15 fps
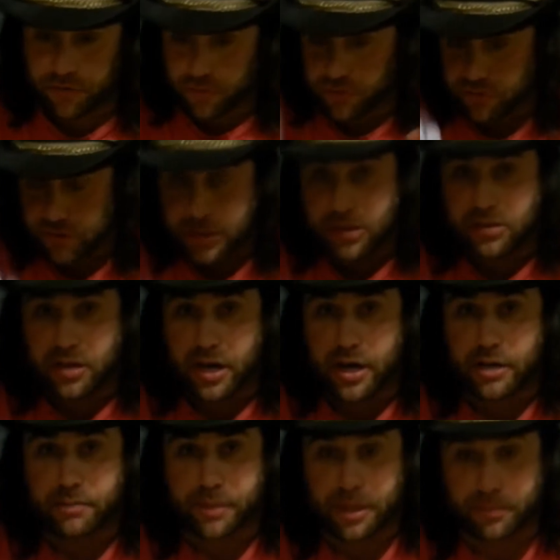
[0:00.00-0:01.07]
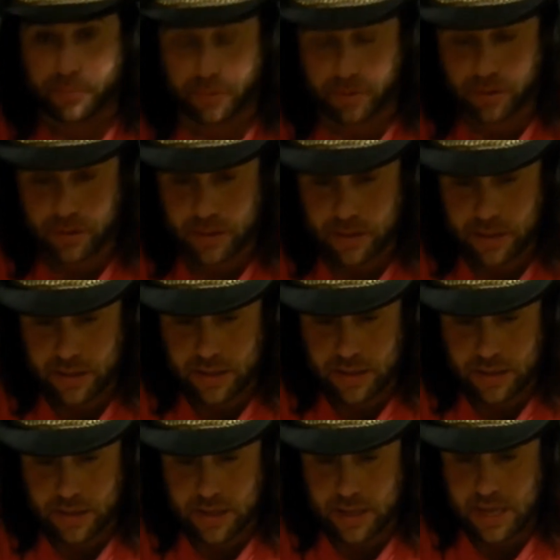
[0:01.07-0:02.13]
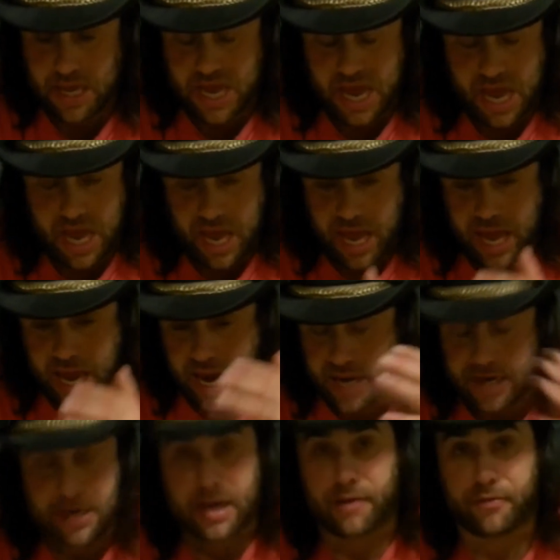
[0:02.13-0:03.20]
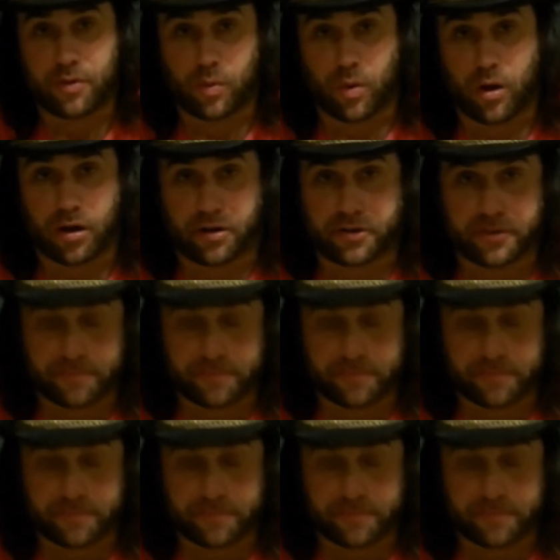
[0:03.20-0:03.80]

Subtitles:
to these little tiny people, and it never worked.